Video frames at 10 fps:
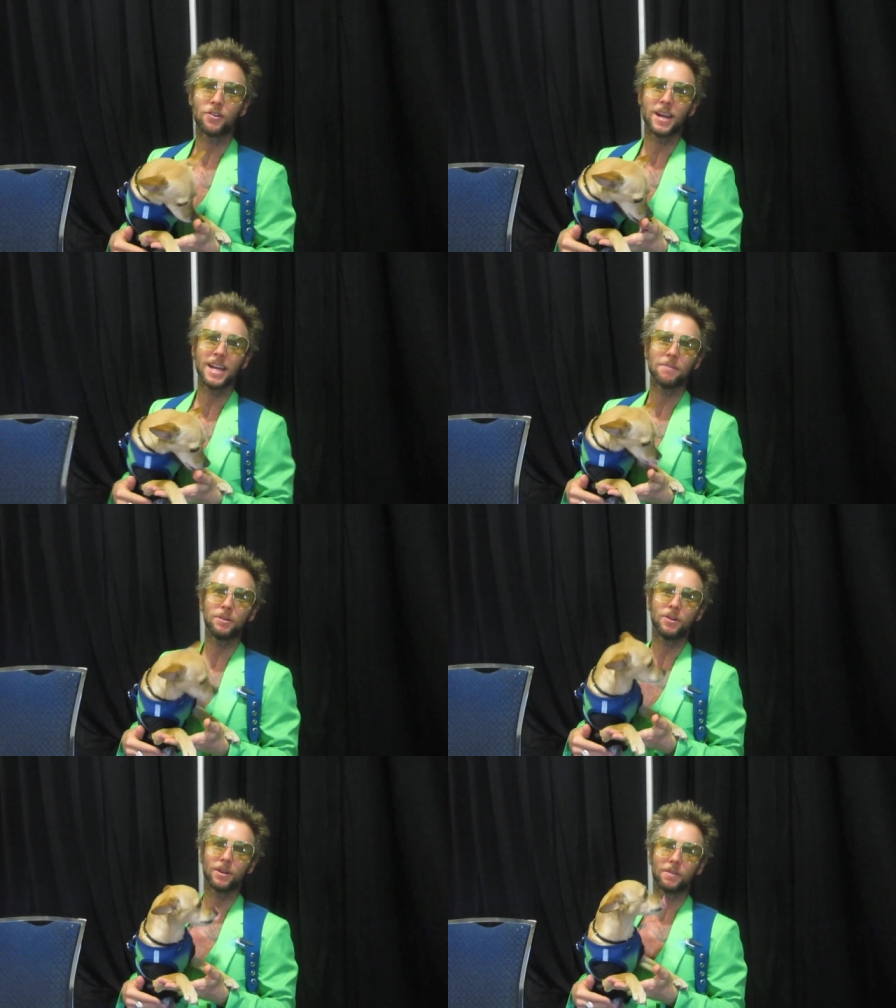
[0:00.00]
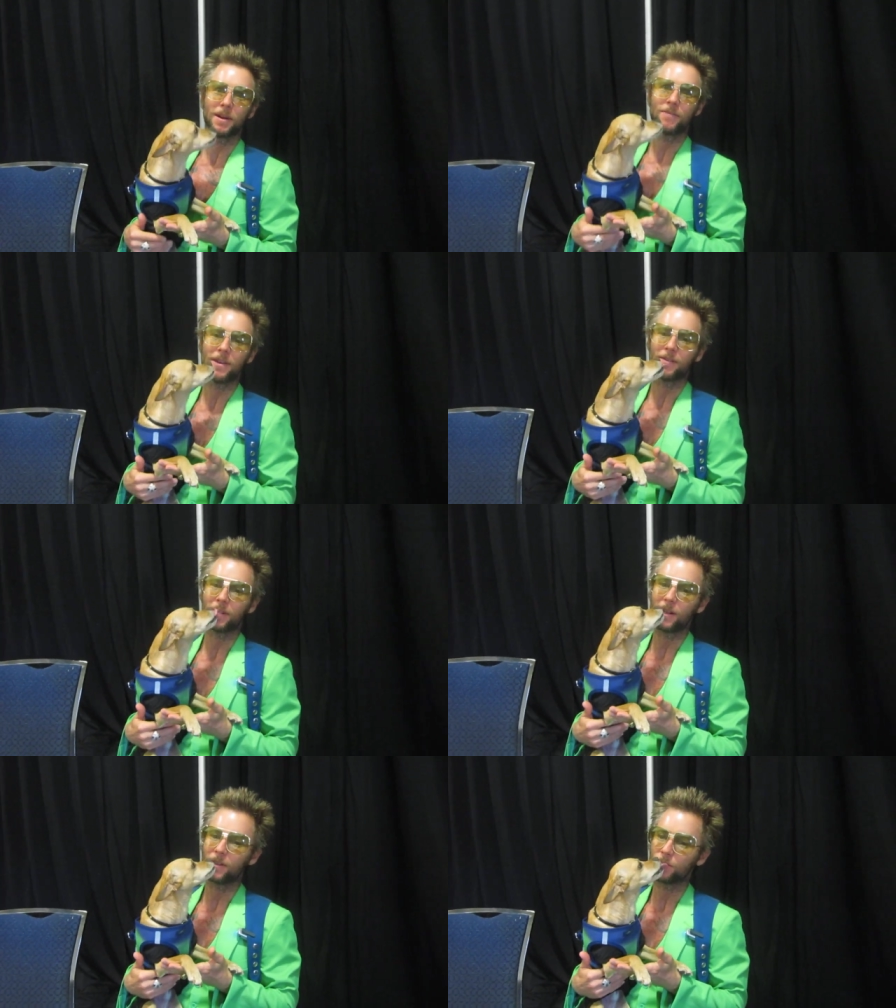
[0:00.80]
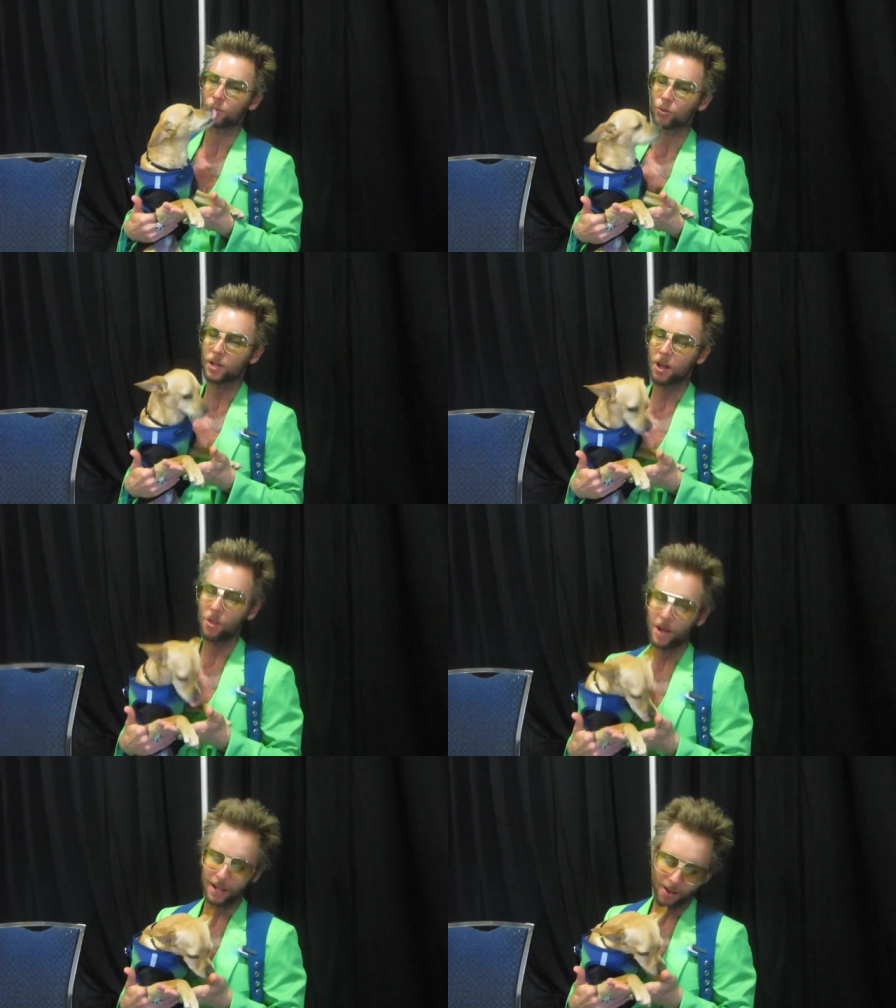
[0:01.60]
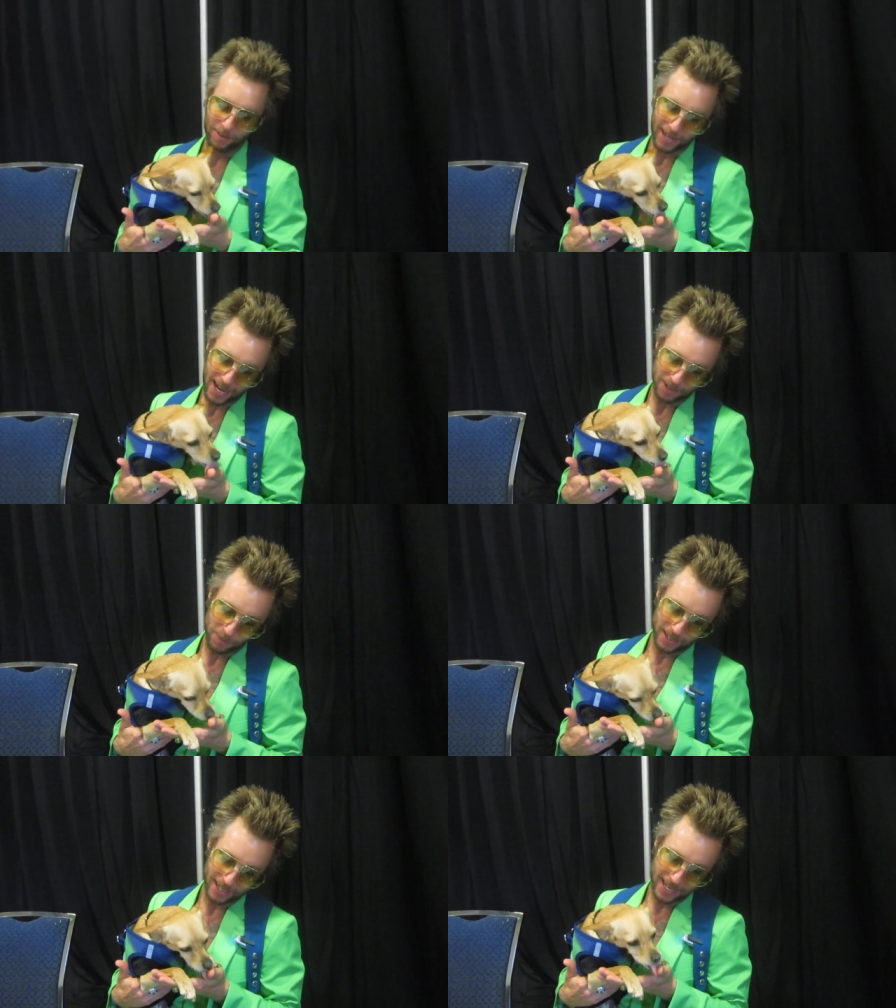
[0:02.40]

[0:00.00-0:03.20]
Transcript: green and blue are my favorite colors. Although, I, oh, thanks, Winged